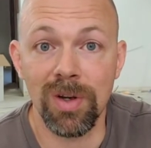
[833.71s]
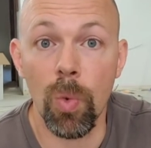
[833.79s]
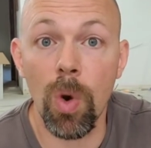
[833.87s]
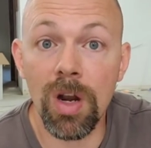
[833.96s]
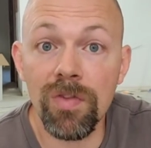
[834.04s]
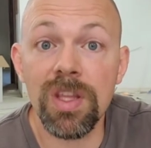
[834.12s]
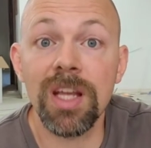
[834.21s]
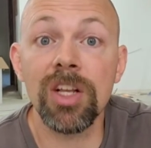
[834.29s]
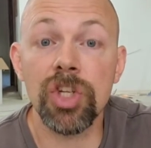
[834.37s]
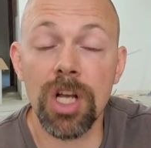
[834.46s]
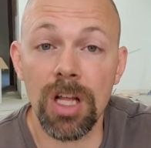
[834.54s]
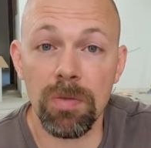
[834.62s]
one of the
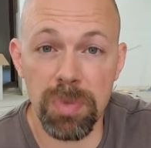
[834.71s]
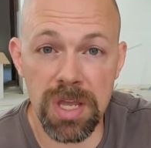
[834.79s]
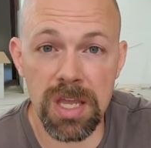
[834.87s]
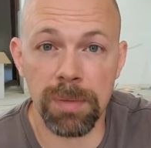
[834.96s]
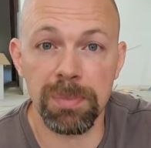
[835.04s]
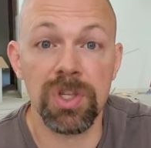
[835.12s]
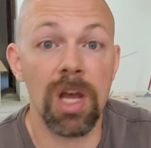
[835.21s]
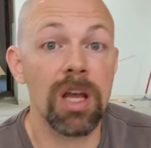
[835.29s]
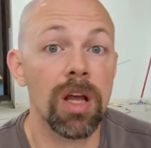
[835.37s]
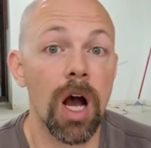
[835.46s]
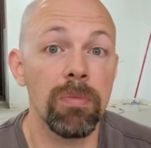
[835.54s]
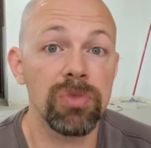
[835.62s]
angelic beings,
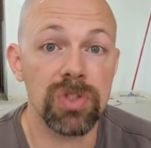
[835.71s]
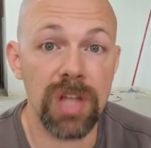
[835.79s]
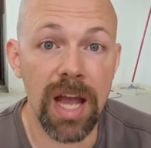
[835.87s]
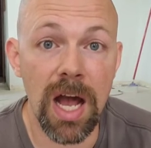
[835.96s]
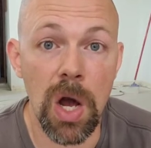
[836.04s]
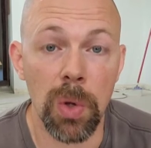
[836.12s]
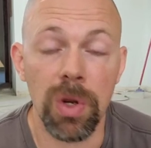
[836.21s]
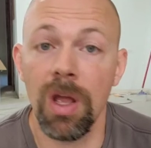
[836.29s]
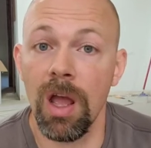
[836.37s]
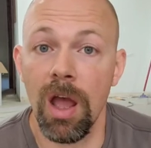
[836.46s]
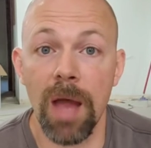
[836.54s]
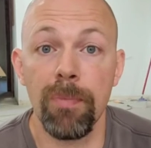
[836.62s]
comes down
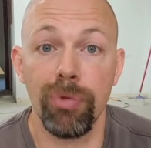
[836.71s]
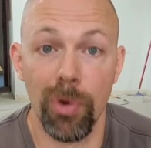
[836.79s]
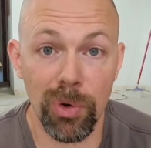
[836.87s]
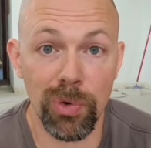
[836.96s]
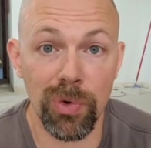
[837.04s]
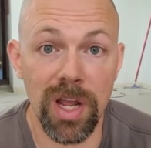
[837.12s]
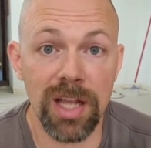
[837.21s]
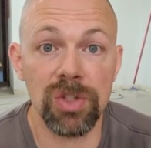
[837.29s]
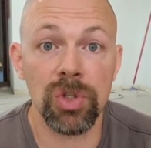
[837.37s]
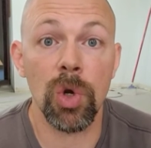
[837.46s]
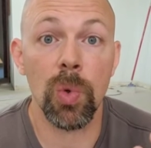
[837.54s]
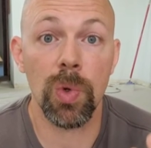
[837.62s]
and
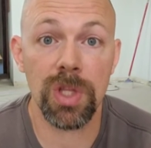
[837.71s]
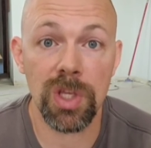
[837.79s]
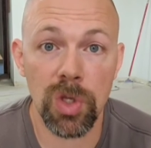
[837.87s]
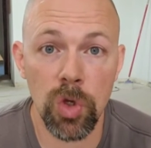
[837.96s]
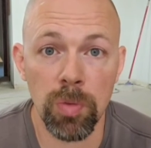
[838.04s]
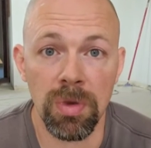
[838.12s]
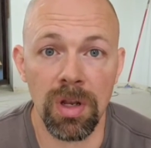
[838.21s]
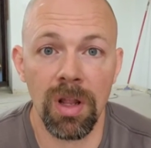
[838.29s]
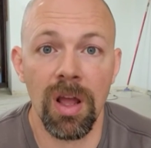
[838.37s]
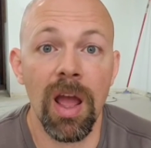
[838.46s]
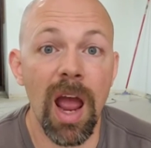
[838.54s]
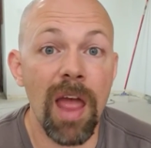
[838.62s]
procreates with a human.
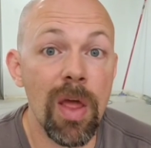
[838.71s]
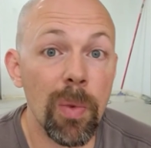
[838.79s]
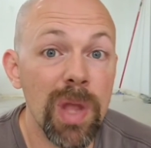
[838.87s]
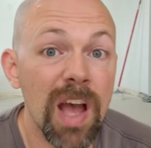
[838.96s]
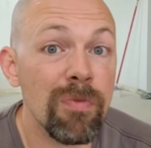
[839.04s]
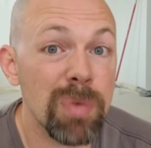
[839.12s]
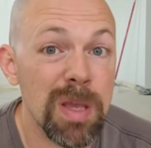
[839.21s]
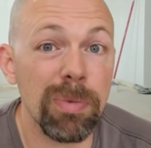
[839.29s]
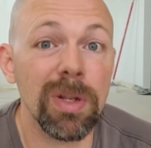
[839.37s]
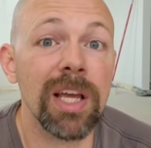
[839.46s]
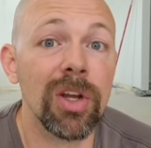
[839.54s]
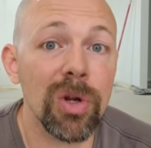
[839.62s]
And then we have
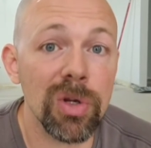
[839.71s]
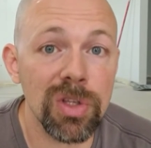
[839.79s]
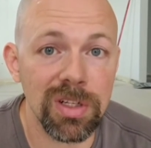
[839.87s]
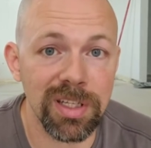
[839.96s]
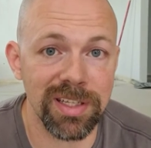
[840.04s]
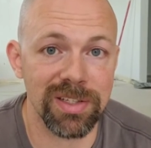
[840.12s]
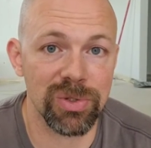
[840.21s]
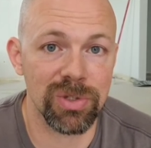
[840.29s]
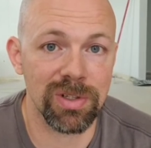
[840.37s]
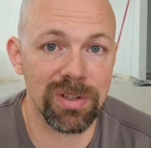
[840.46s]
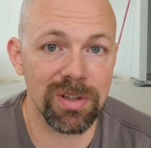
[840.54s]
people like Hercules.